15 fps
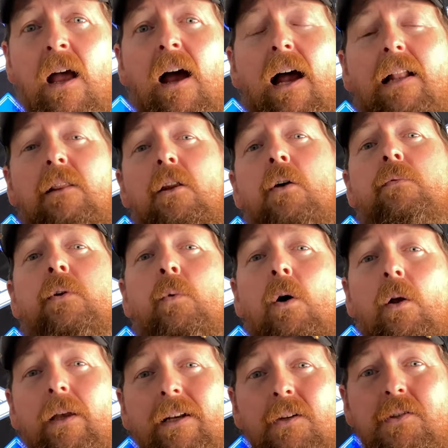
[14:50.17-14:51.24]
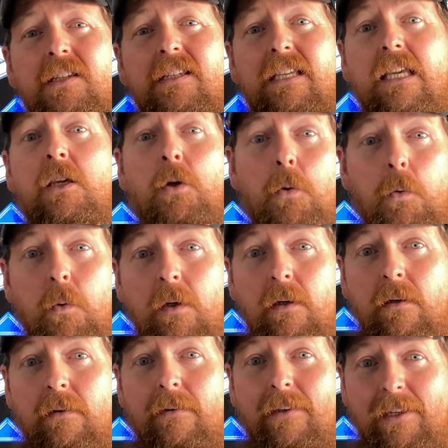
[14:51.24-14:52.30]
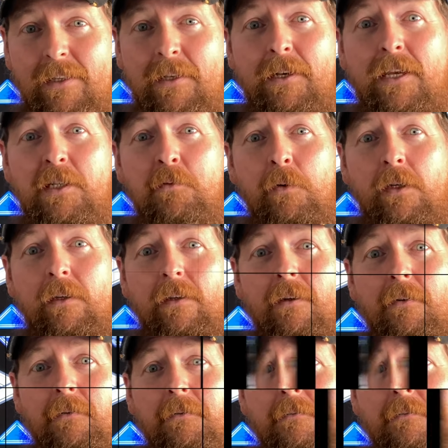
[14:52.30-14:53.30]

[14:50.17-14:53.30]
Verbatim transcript: I love you all, and I'll see you in the next video.